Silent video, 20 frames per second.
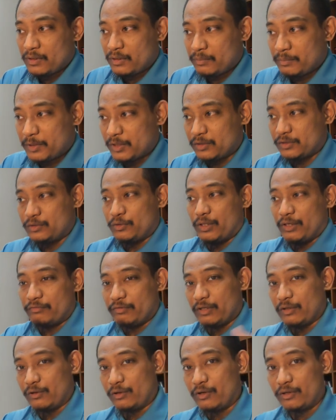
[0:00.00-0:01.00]
because you have
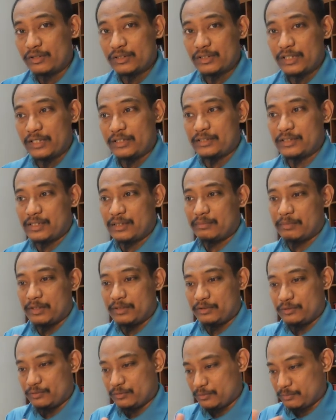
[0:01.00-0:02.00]
a longer exam
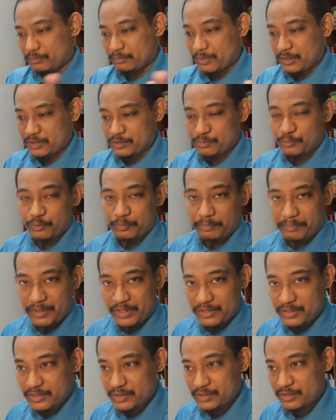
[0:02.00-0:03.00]
and you much more
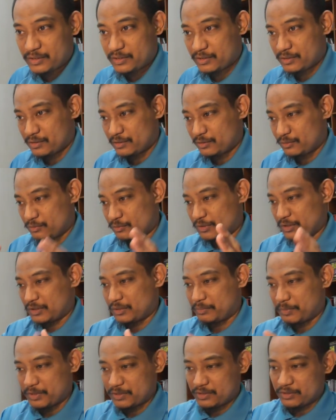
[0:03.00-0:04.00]
pages to take
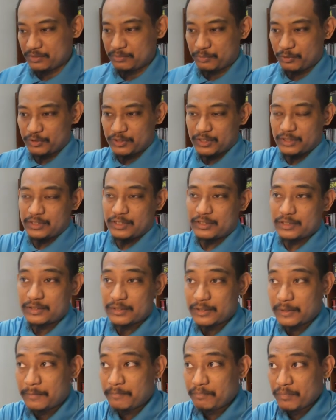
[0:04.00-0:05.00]
the picture, process,
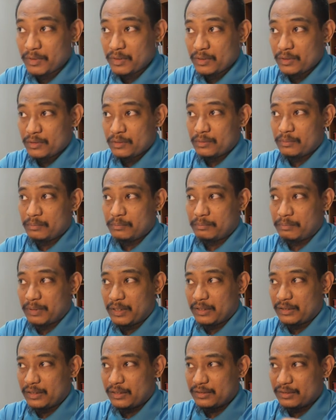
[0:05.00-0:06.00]
etc.
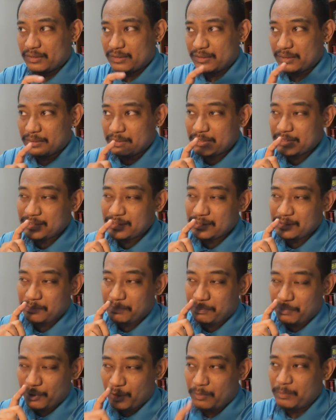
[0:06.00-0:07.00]
But I think the
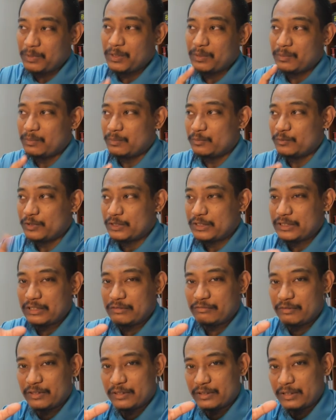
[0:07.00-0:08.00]
problem with
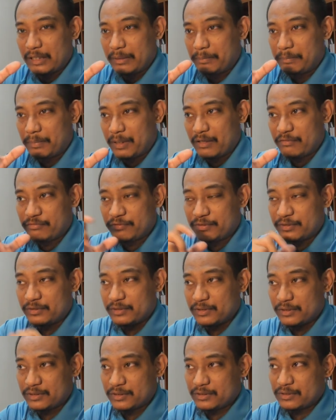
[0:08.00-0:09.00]
giving that buffer
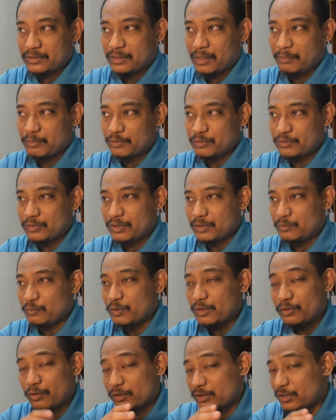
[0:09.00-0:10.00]
is some student
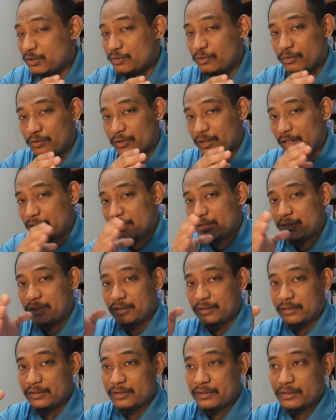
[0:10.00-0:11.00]
will continue on
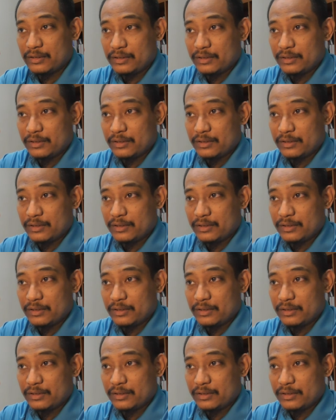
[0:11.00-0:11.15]
writing